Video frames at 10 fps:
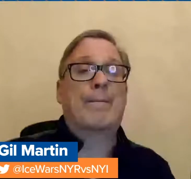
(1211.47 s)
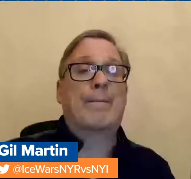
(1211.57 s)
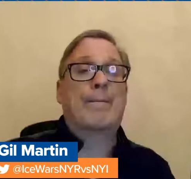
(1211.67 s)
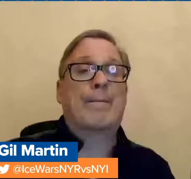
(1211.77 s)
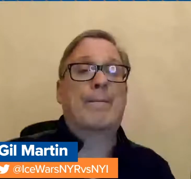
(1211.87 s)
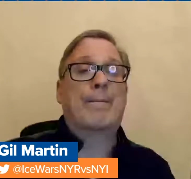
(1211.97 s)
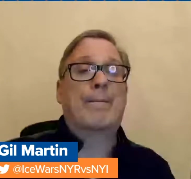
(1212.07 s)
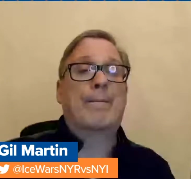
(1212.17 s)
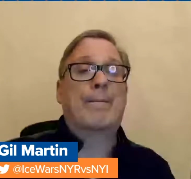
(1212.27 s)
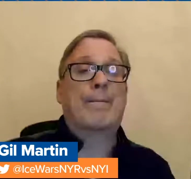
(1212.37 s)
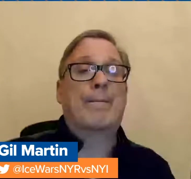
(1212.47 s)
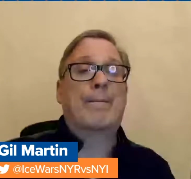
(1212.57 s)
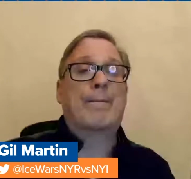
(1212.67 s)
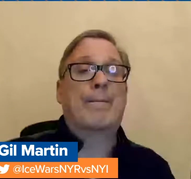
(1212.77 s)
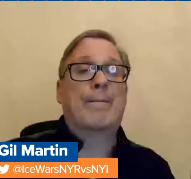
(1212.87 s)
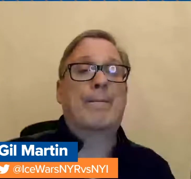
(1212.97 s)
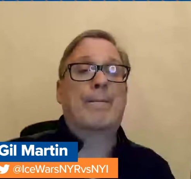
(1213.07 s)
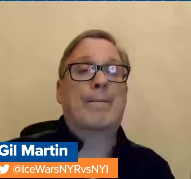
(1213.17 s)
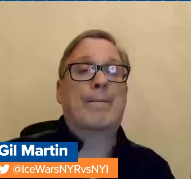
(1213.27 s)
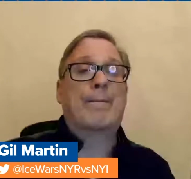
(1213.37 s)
[no speech]